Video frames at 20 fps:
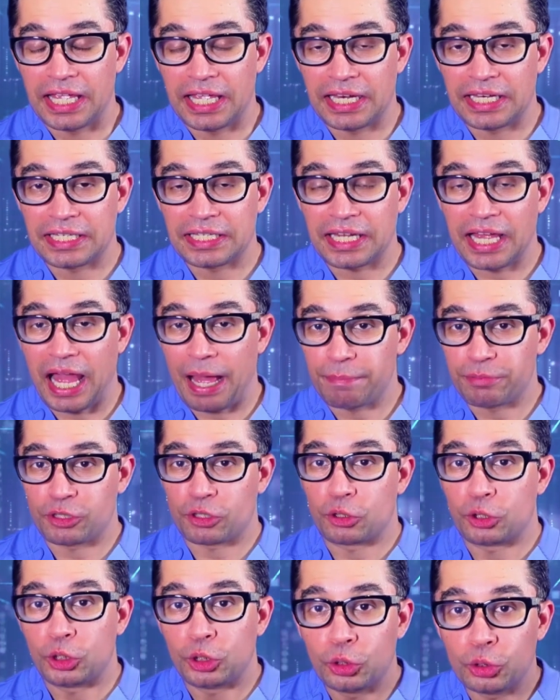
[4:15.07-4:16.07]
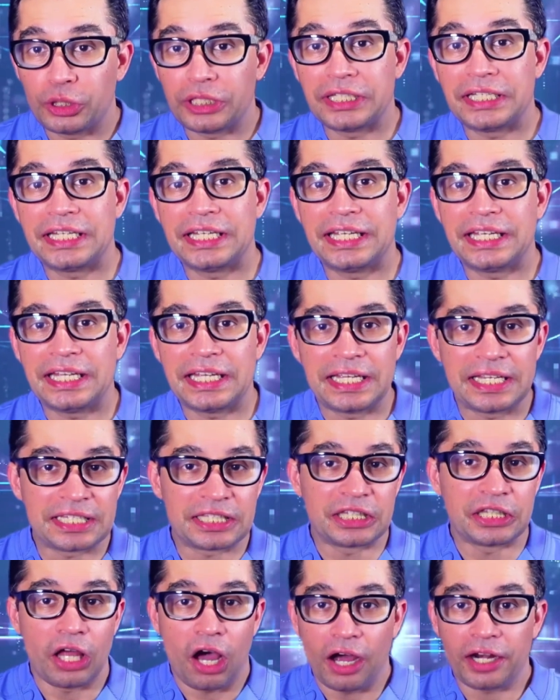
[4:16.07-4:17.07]
It absolutely
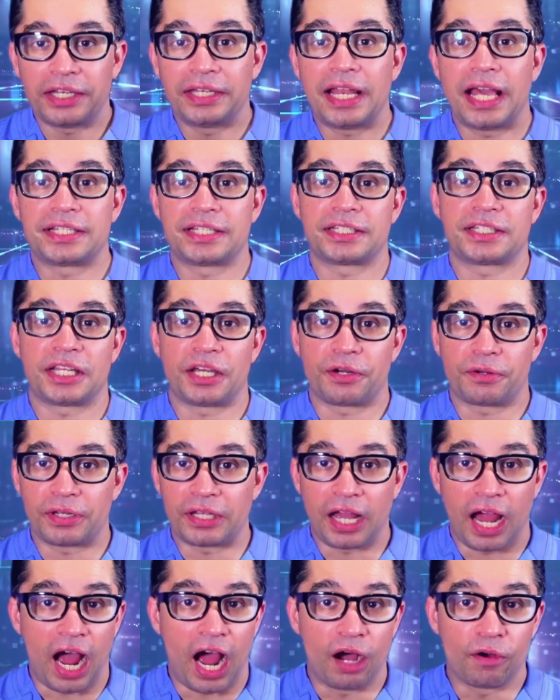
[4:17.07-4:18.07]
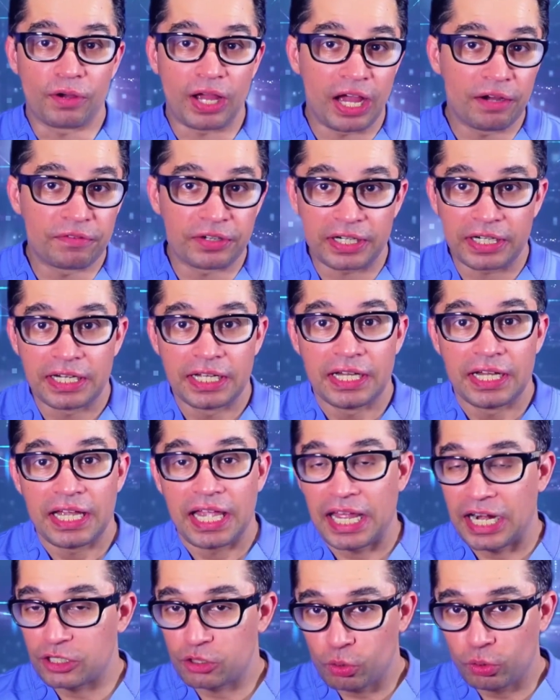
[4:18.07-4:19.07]
is not necessary. However,
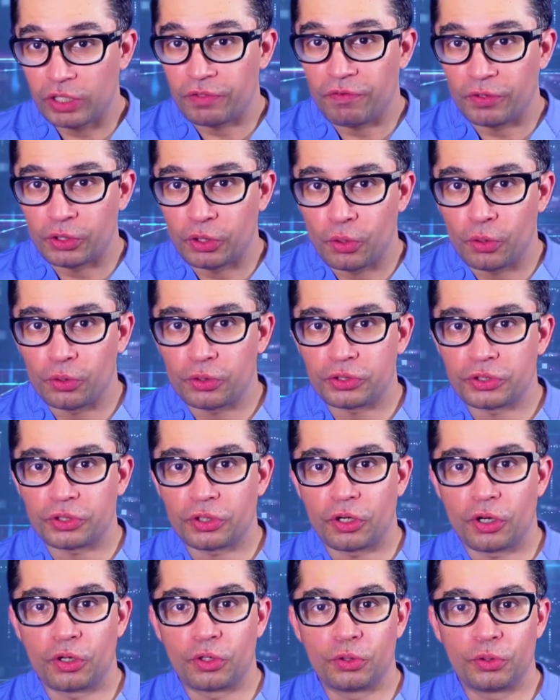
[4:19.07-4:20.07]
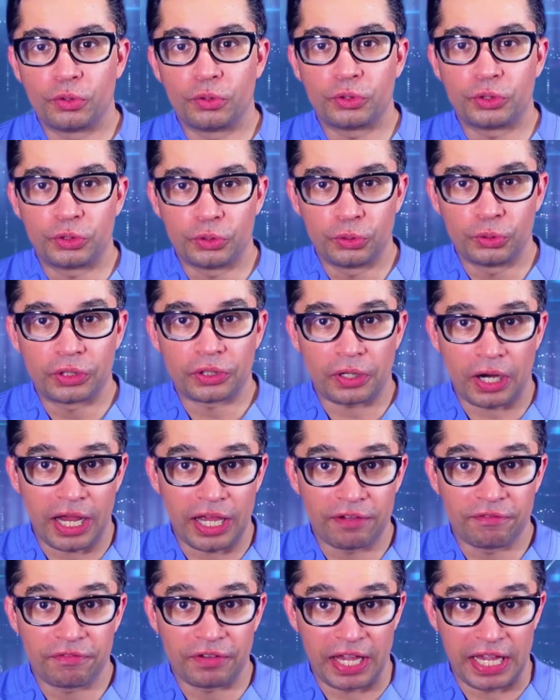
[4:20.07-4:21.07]
it is only for those who do
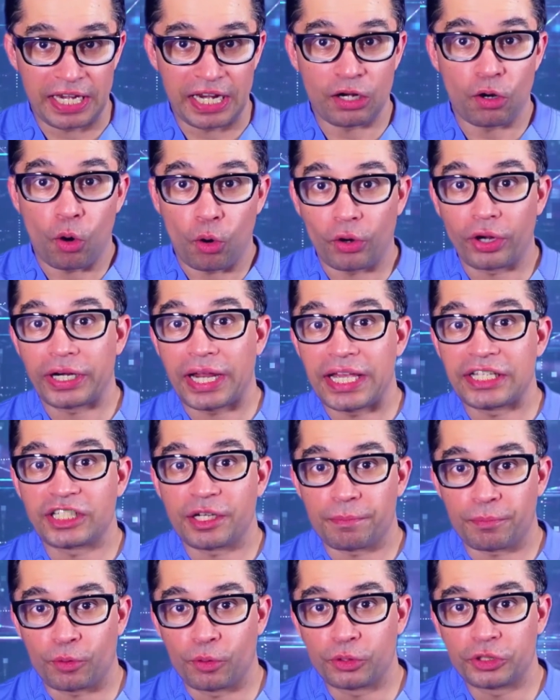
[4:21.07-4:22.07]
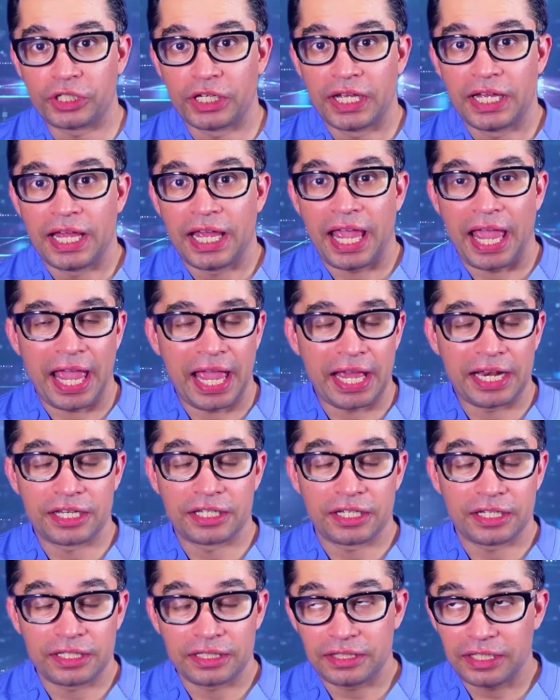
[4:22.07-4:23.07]
thrive in an organized approach,
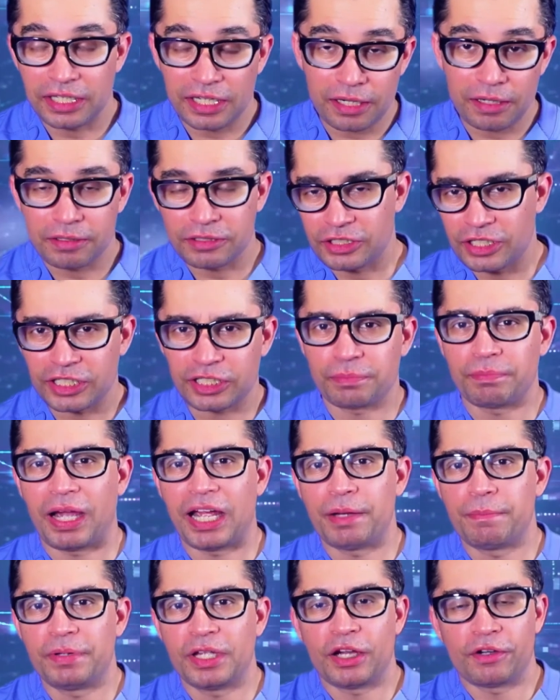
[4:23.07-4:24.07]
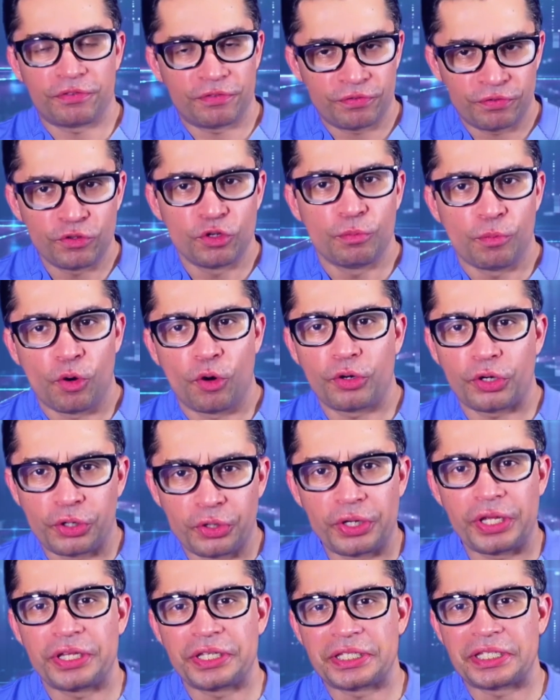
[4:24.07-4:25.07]
and there just might be a few more
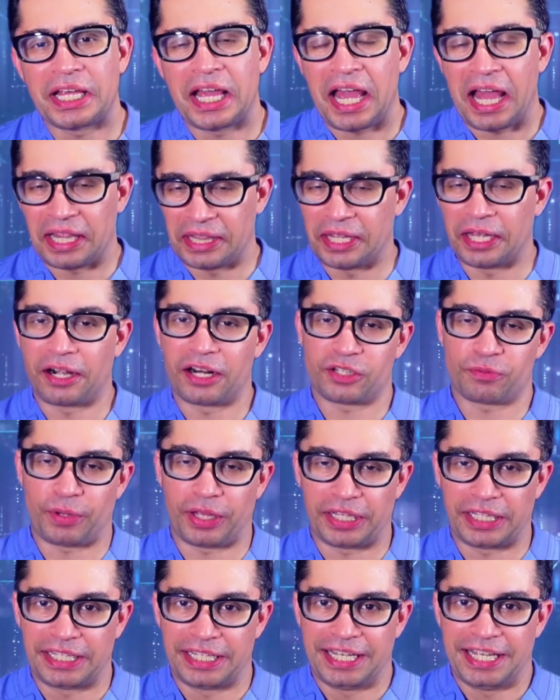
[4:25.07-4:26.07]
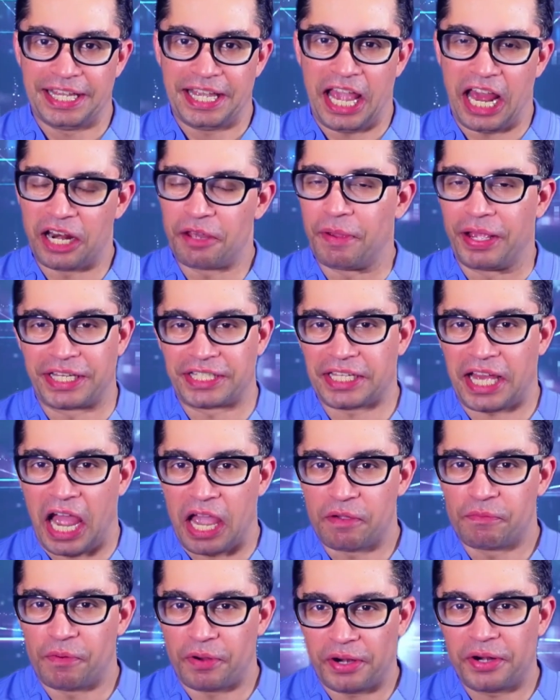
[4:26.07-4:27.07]
goodies there as well. Anyways,
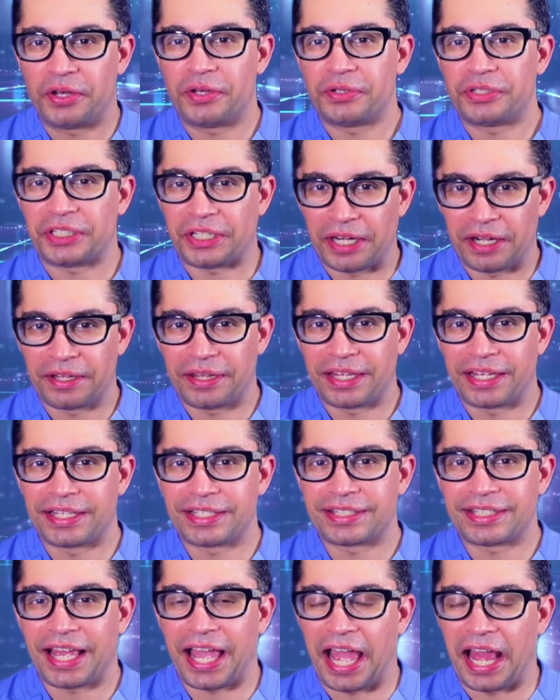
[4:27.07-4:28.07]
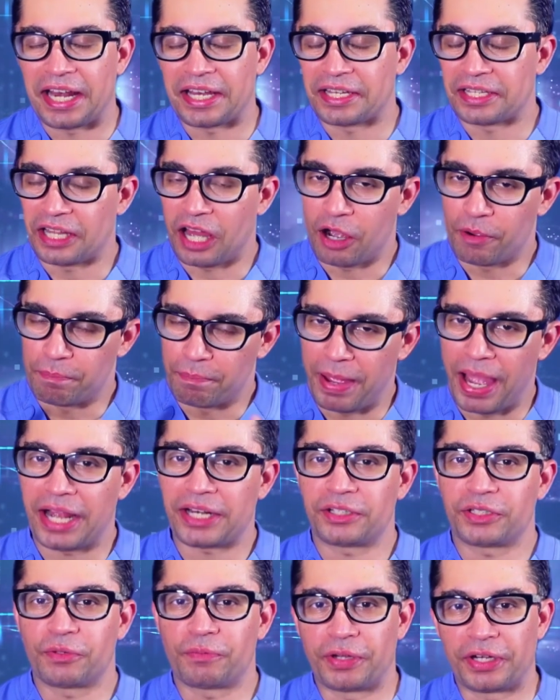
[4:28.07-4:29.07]
I wanted to share this, and now
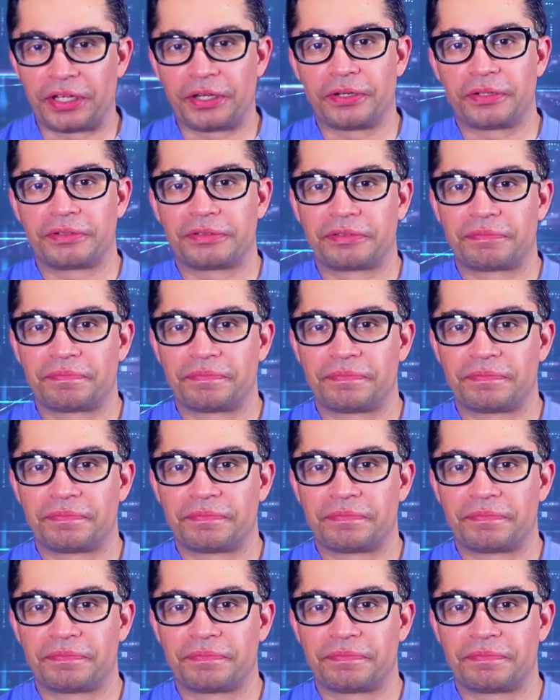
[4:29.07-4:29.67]
back to the video.